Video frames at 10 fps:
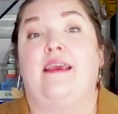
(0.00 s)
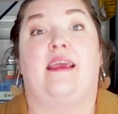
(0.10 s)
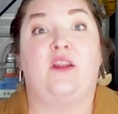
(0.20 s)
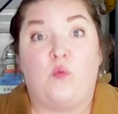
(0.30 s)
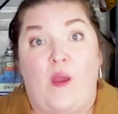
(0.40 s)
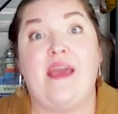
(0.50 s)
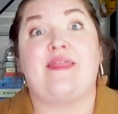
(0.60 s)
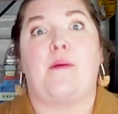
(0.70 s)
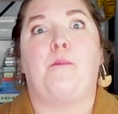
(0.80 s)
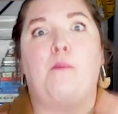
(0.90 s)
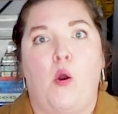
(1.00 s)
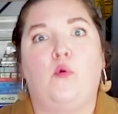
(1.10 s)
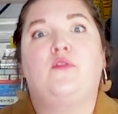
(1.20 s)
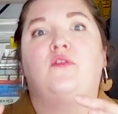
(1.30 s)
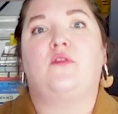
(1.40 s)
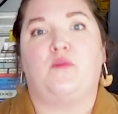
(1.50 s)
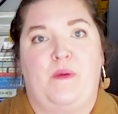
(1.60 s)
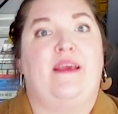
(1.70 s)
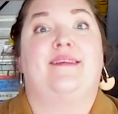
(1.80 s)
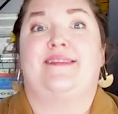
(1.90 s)
in a way that most
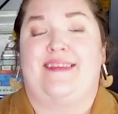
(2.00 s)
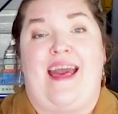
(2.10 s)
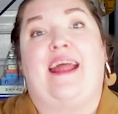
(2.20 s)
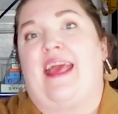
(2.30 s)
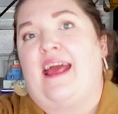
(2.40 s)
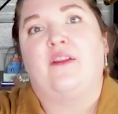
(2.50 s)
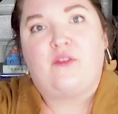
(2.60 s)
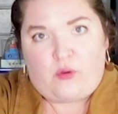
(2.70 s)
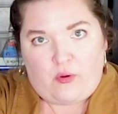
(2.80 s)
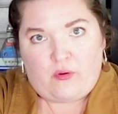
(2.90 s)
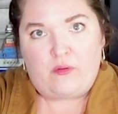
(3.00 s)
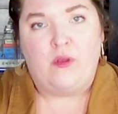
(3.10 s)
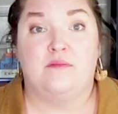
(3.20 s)
speaks to that end goal.